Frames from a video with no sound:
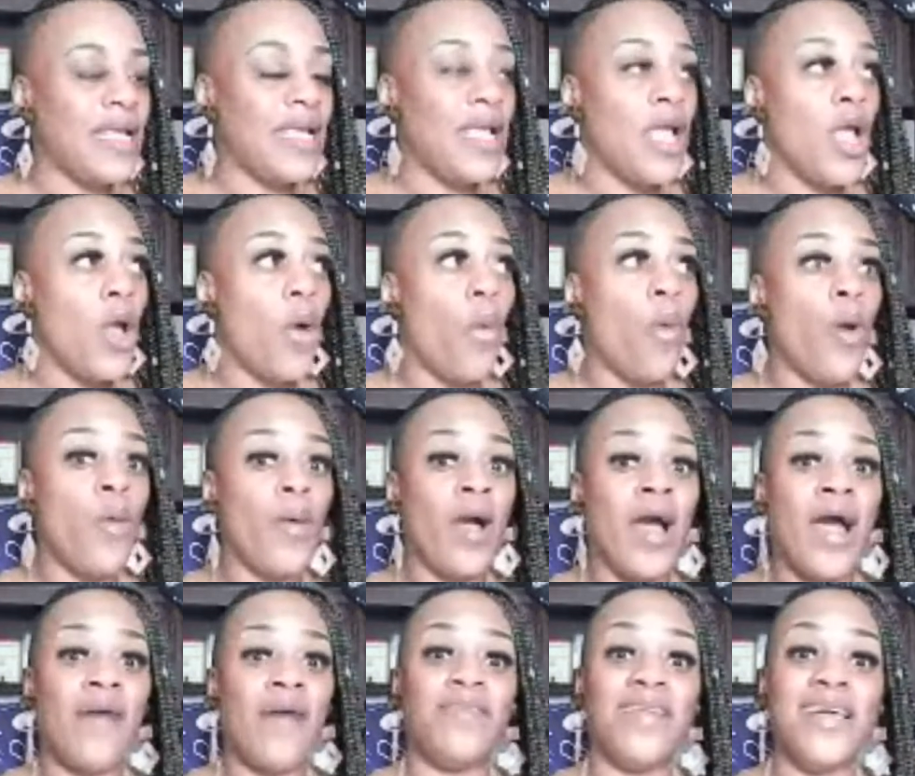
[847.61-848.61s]
We will have
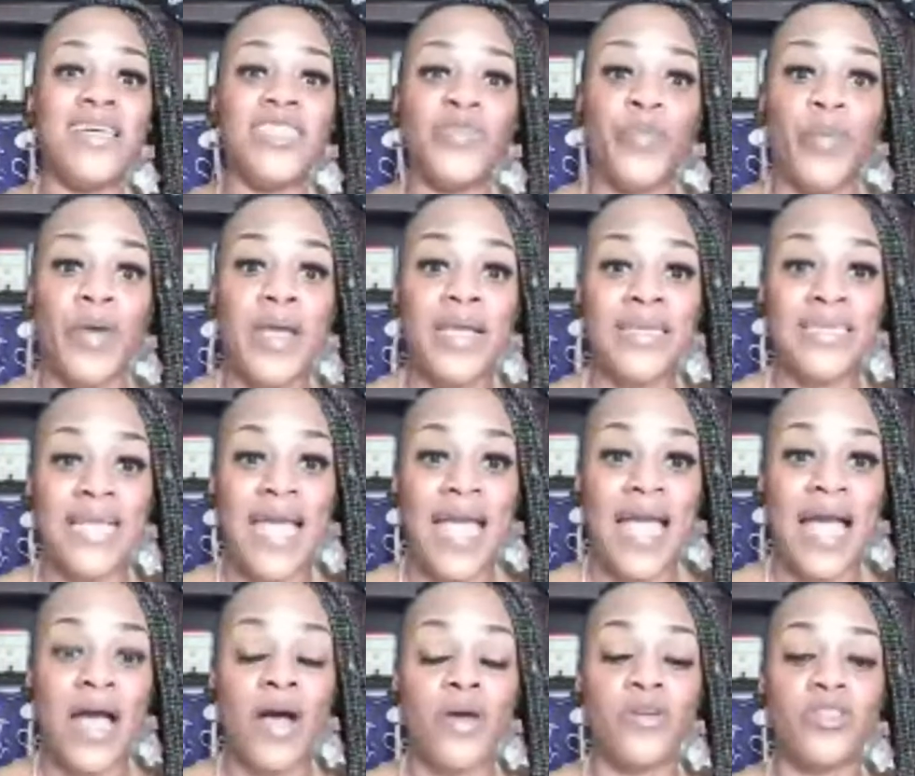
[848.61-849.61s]
less
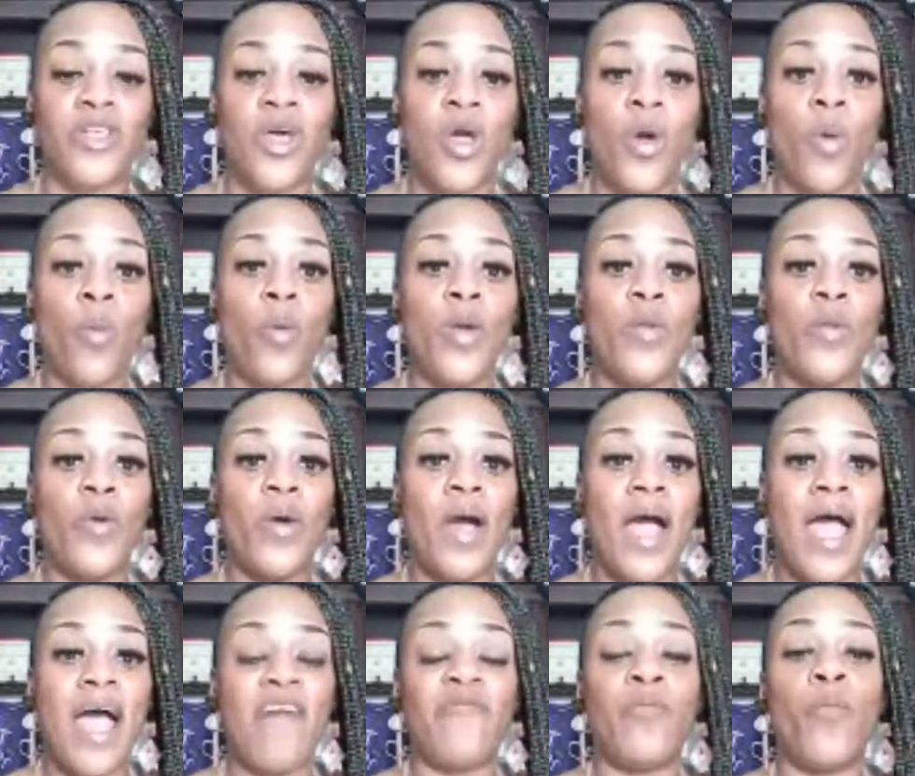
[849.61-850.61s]
breakdowns. We will have
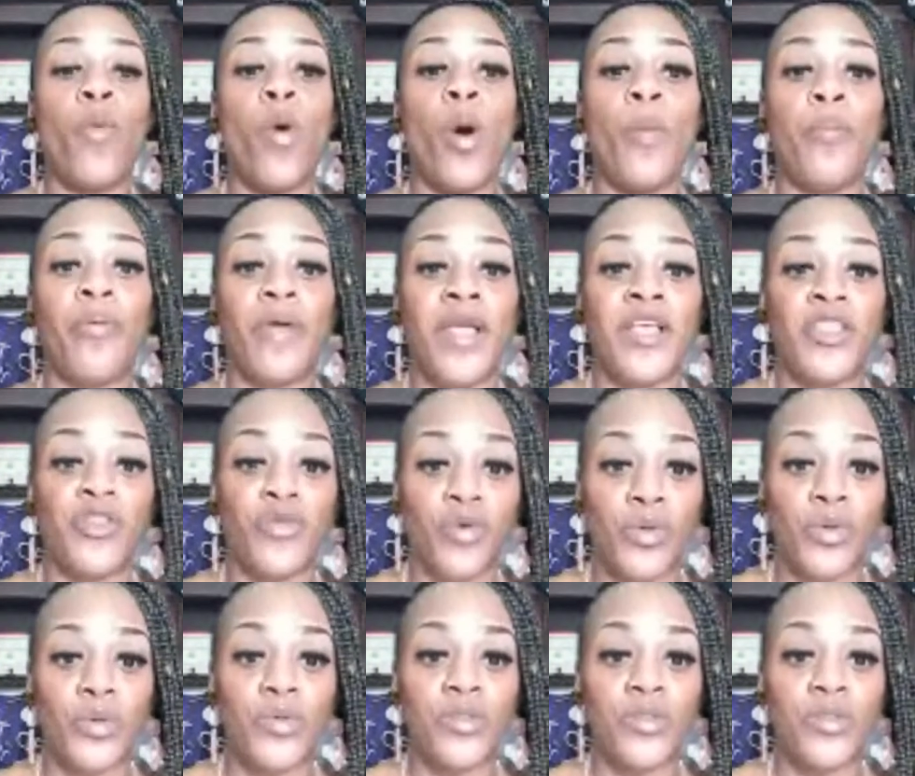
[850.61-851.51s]
more breakthroughs.